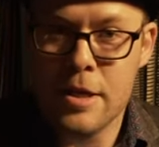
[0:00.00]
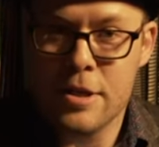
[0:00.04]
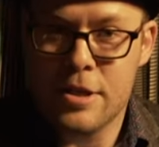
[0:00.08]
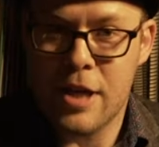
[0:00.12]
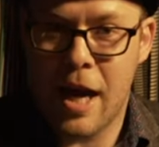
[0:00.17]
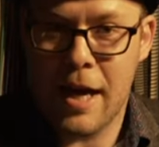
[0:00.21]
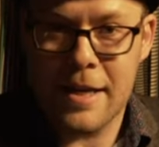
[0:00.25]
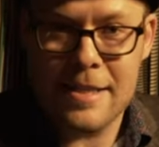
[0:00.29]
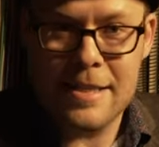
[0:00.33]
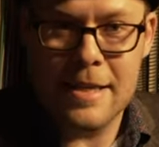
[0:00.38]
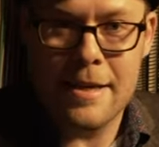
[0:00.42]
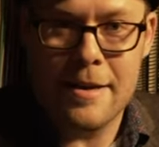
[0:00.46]

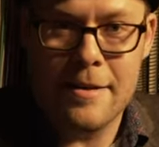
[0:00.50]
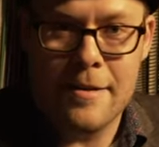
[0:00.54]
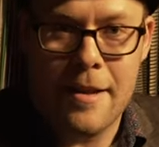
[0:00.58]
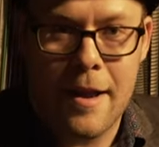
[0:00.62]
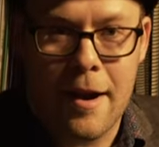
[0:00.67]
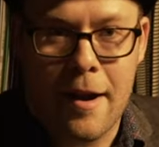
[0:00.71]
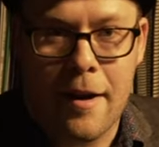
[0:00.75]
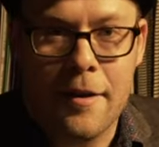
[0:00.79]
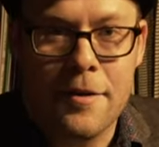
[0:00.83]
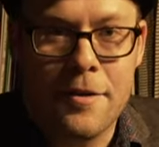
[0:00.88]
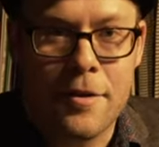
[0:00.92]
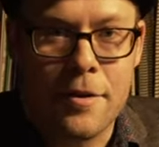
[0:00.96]
toss it in
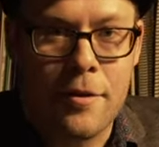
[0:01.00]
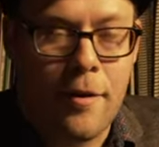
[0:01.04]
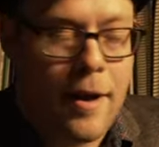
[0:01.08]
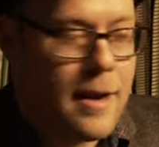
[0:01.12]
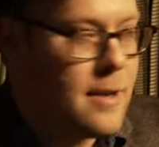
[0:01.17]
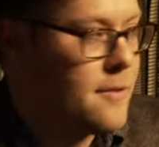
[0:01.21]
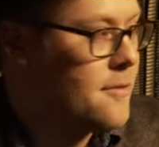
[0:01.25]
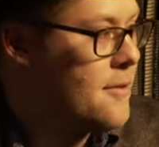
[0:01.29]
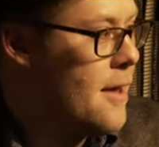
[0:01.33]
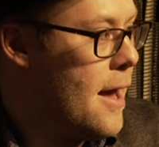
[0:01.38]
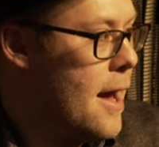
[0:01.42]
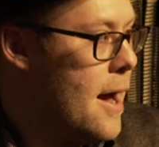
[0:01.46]
there. It's a
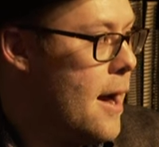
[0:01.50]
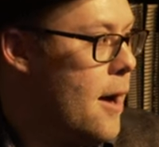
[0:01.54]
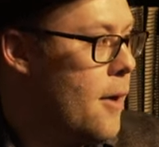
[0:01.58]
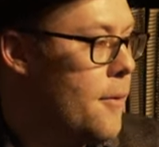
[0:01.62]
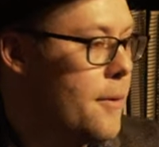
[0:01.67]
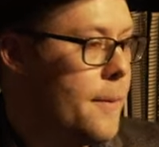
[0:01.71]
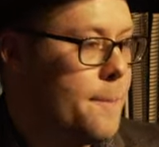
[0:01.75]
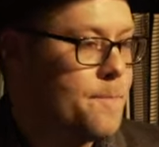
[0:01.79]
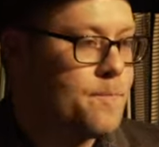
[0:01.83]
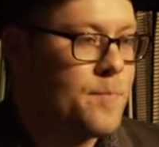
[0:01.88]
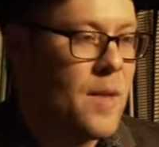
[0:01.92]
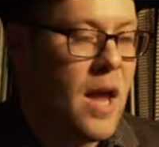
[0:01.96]
great
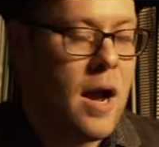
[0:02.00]
sound.